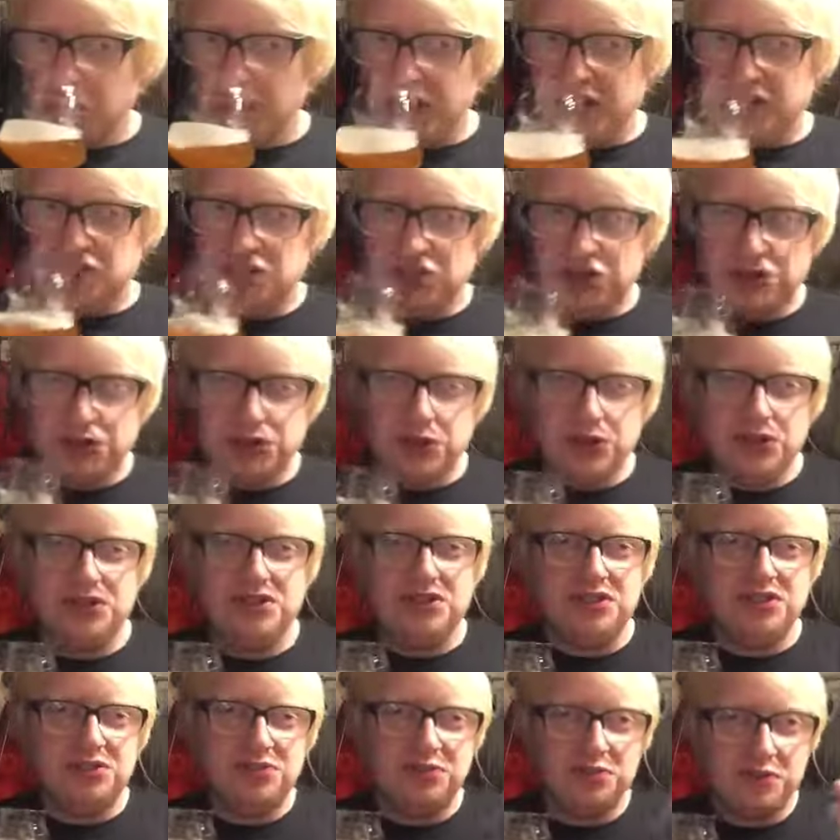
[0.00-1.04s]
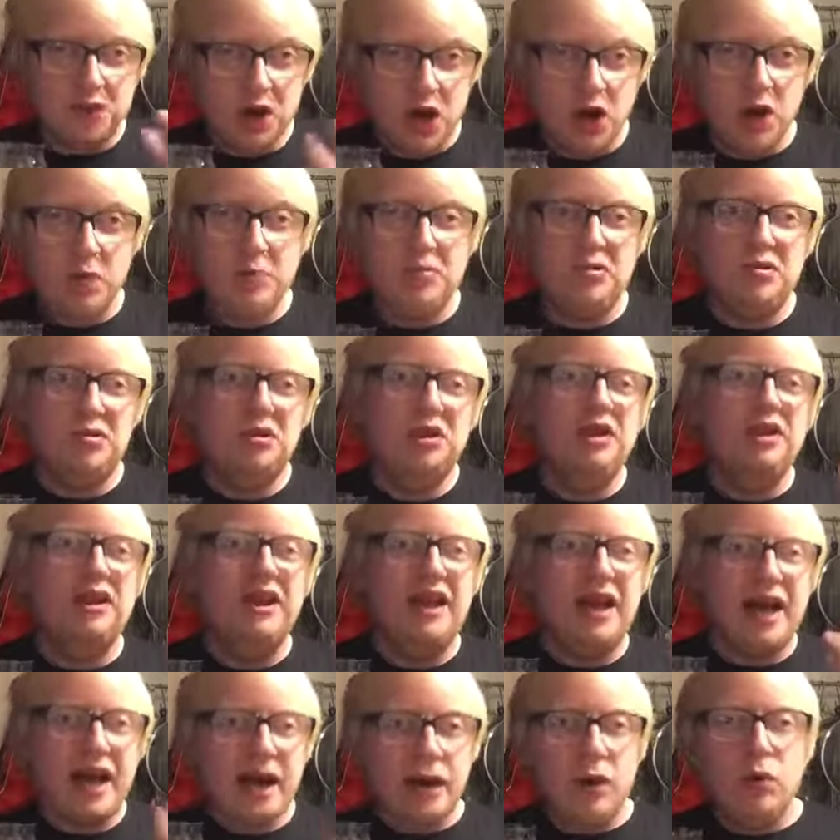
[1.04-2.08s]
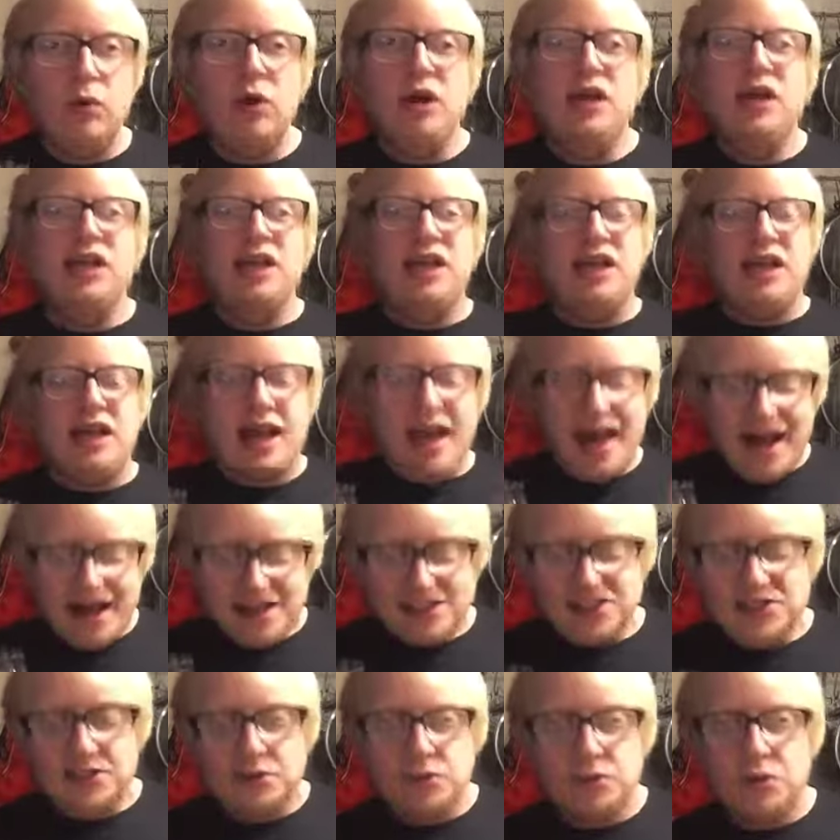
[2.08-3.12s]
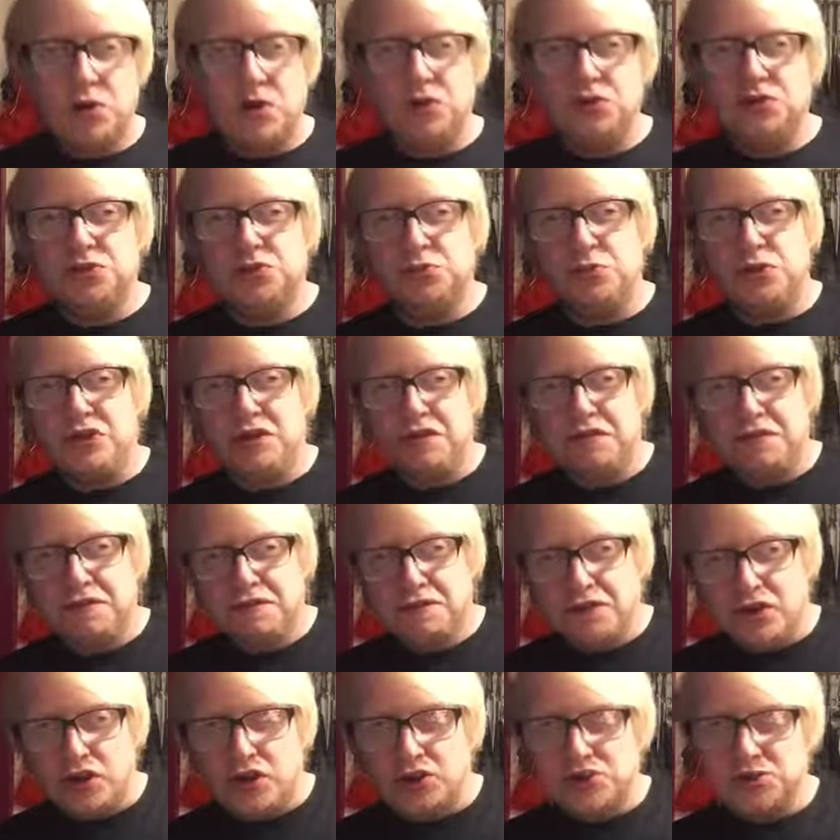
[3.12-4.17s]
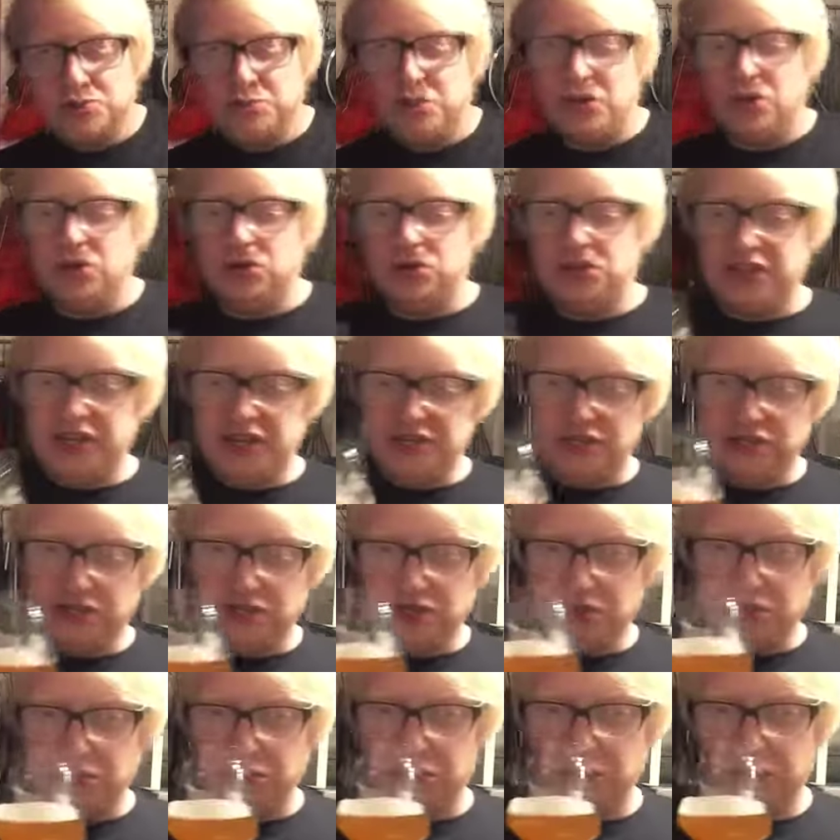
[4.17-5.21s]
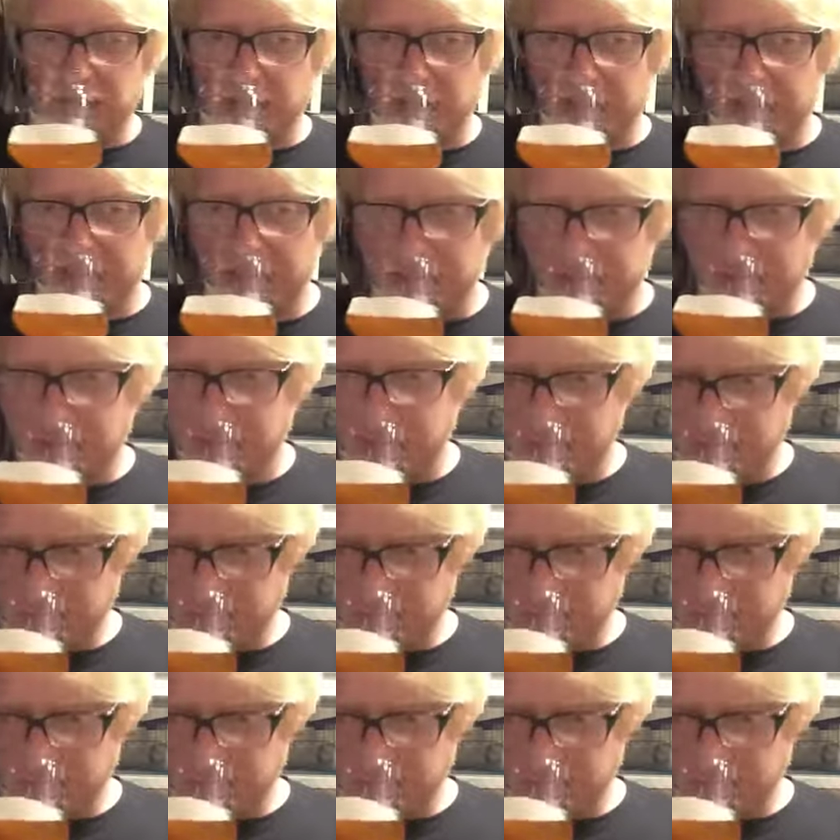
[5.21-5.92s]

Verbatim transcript: It's just as vibrant now as it was when I first poured it into the glass.